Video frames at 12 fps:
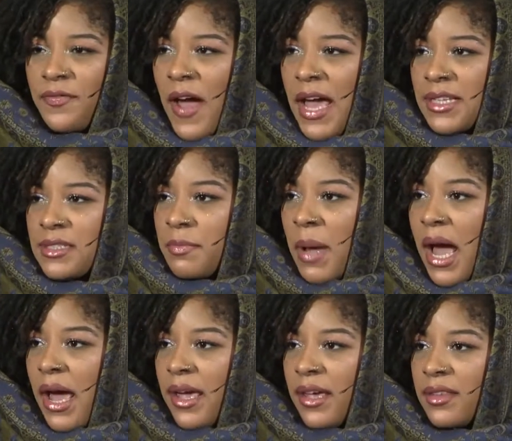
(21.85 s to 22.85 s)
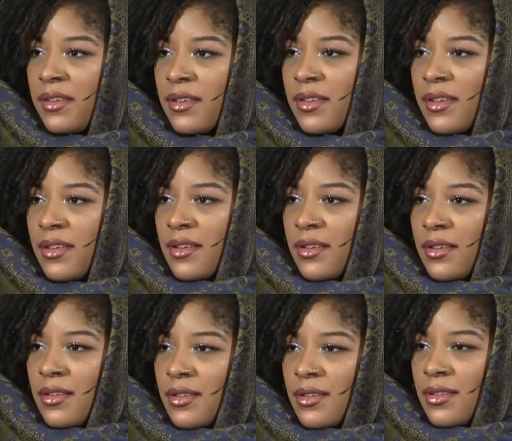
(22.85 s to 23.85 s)
find mine.
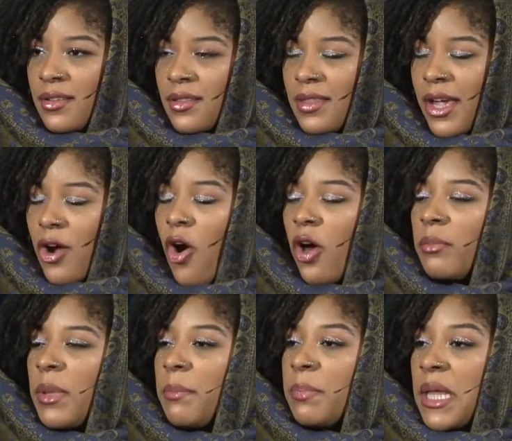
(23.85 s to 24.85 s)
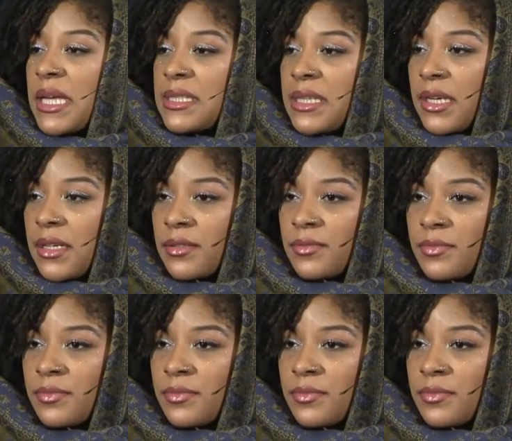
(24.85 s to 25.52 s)
They call me Blessing.